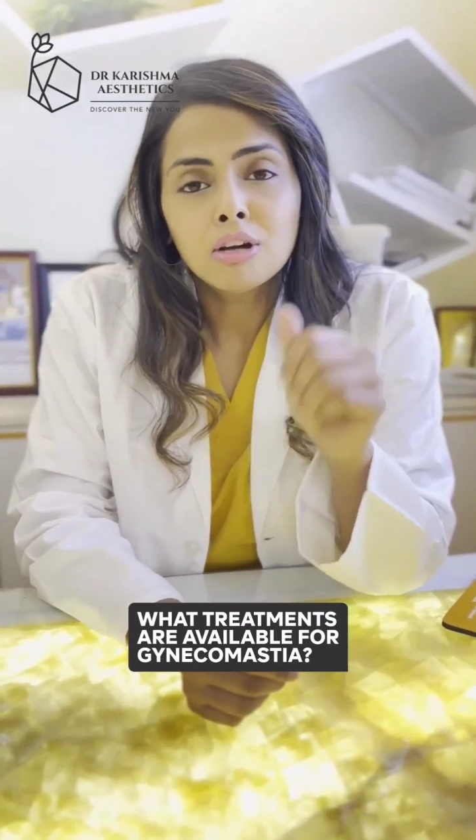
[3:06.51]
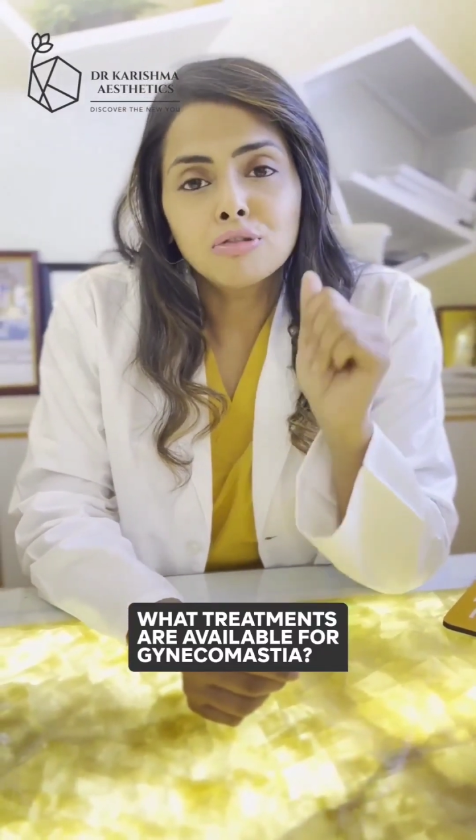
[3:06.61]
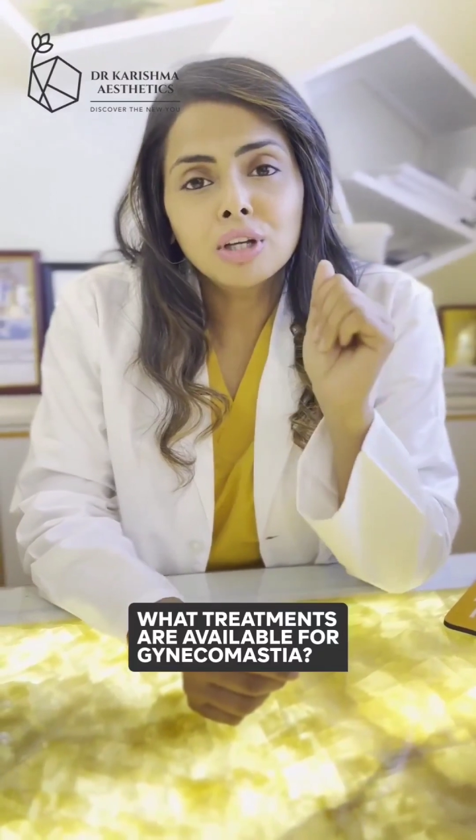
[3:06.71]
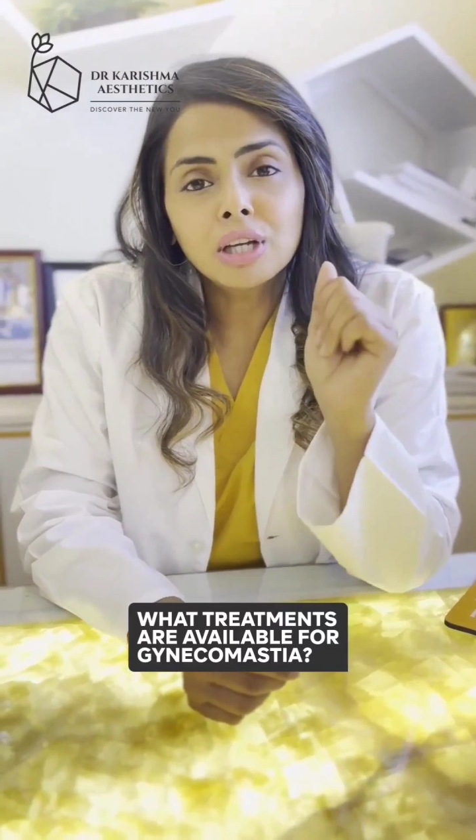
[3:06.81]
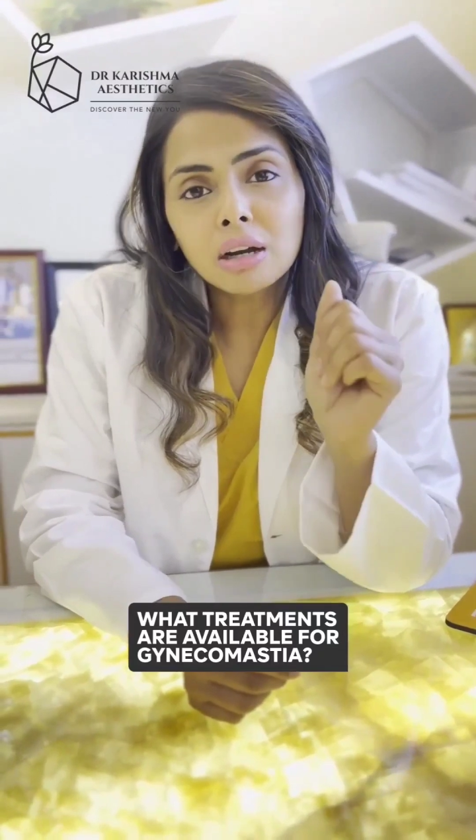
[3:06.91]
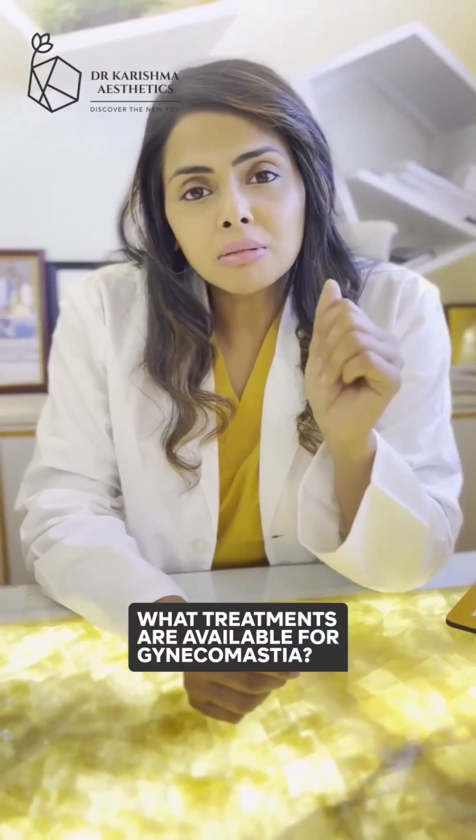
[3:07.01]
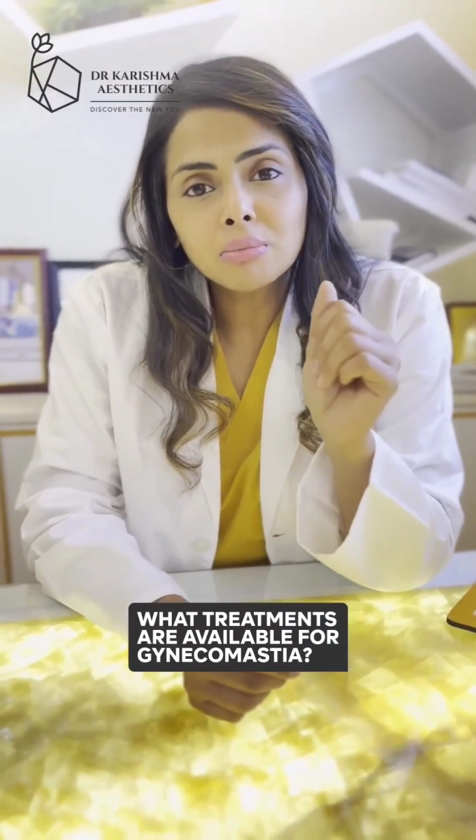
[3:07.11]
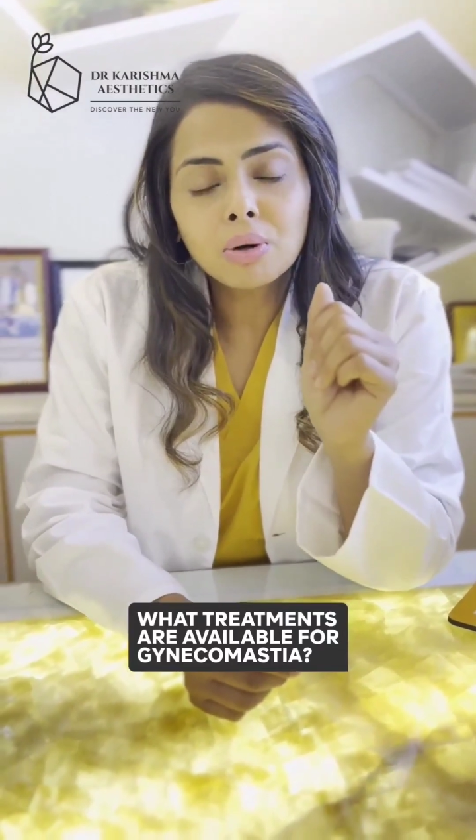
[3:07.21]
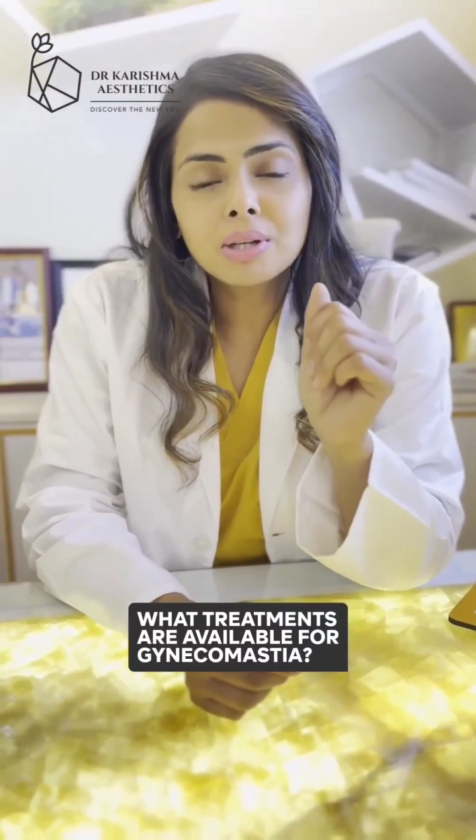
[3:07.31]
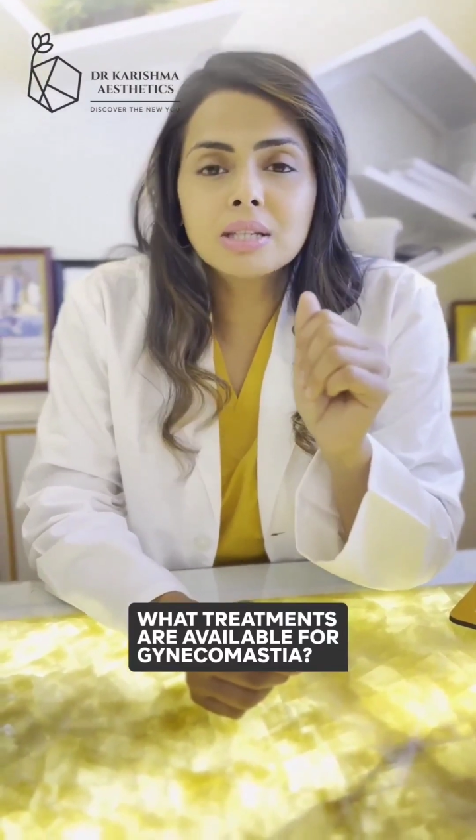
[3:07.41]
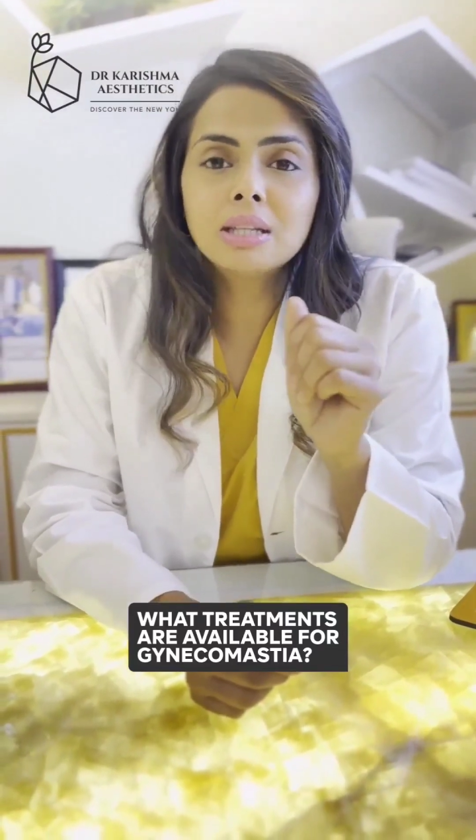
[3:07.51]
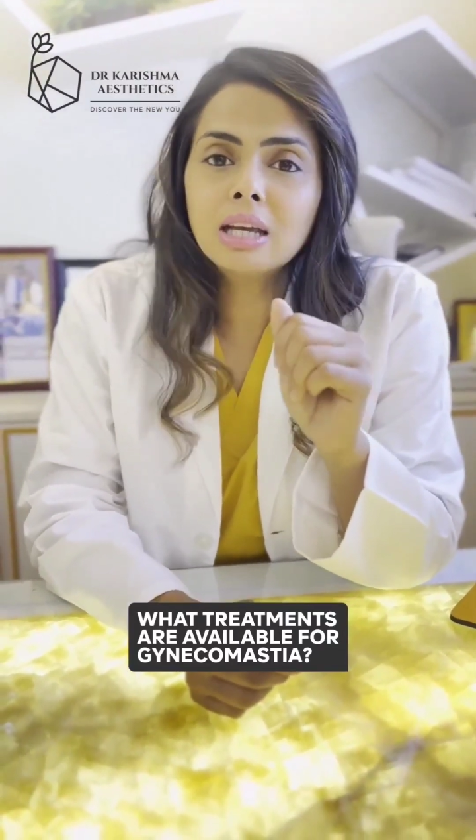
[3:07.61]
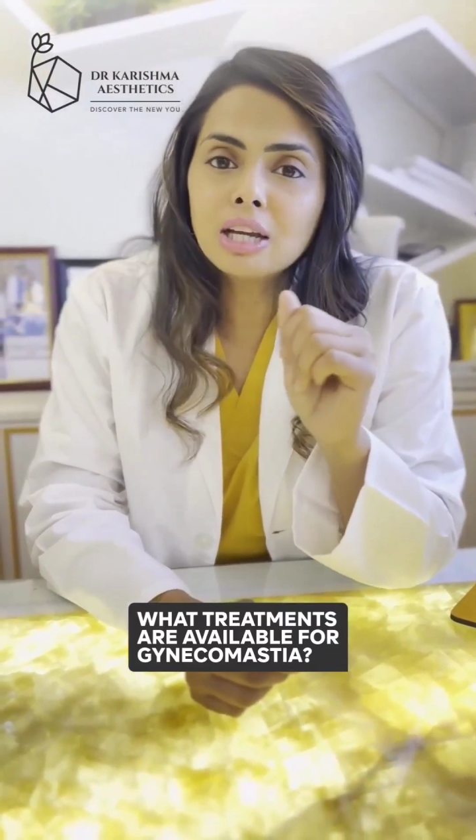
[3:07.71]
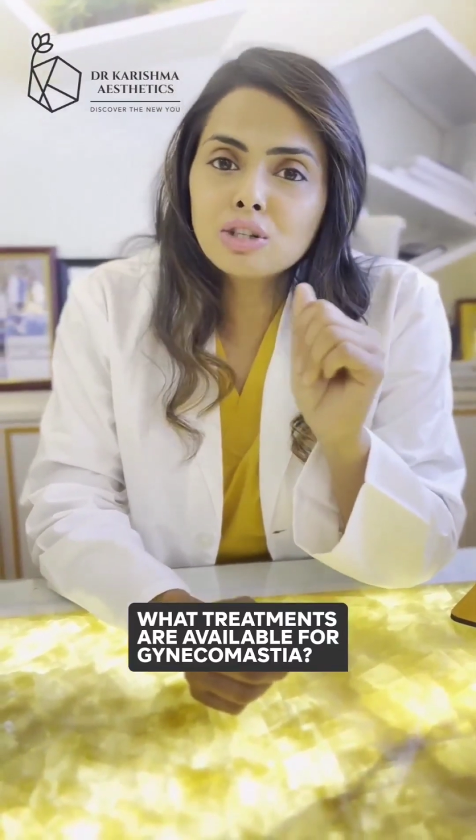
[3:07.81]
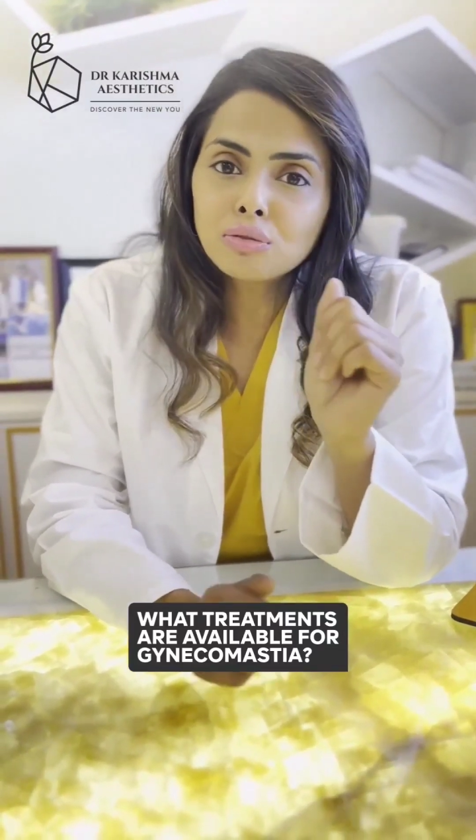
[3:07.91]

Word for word: For young boys at the age